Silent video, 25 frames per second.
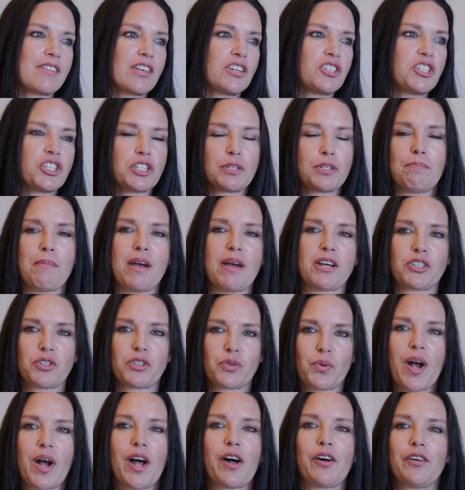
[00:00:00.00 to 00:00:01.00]
just
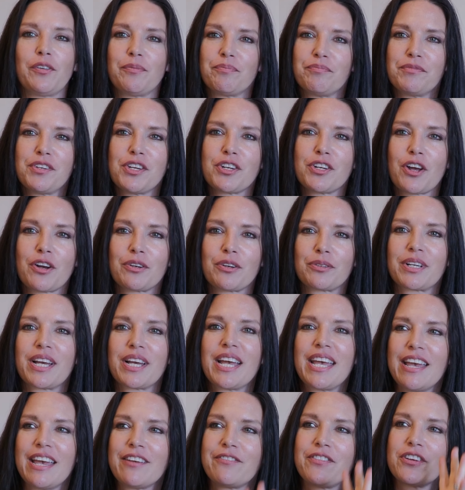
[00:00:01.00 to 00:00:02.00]
mesh well. You know,
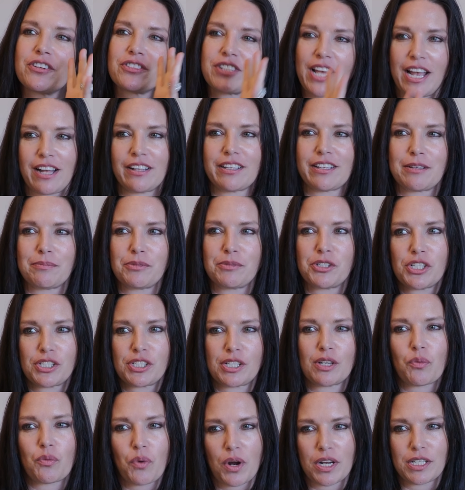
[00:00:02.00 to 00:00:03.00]
if there's alliums just
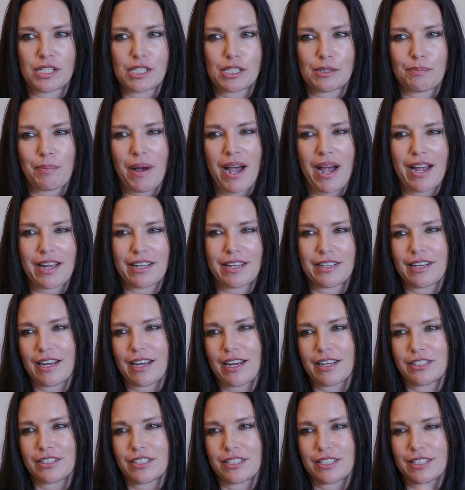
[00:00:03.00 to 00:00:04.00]
in one spot,
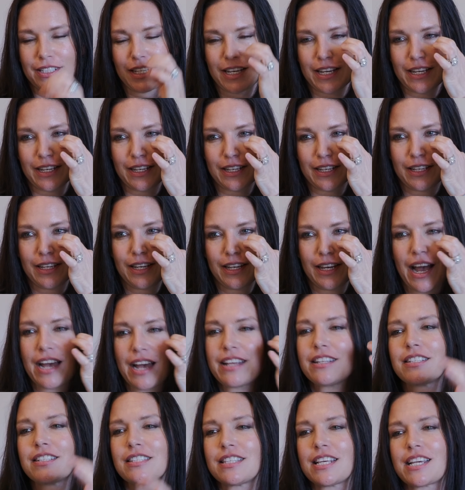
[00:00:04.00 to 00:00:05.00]
I just think
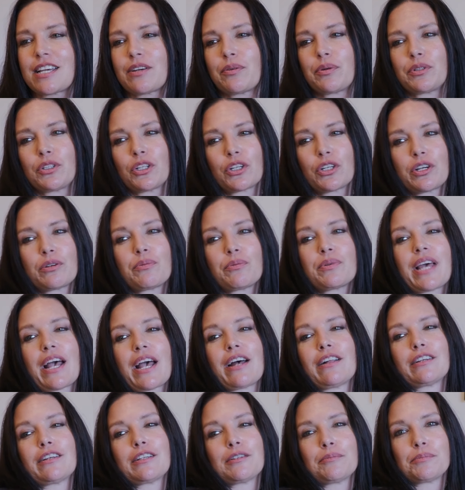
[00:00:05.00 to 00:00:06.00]
it would look good with
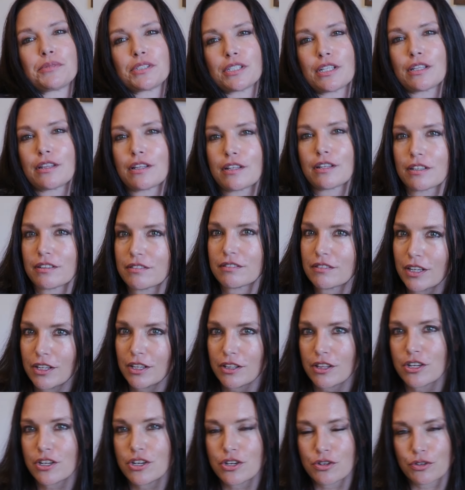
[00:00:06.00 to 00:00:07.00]
alliums in
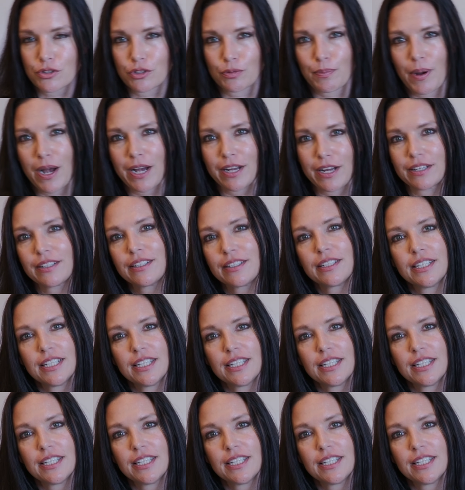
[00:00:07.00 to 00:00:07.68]
the new spot.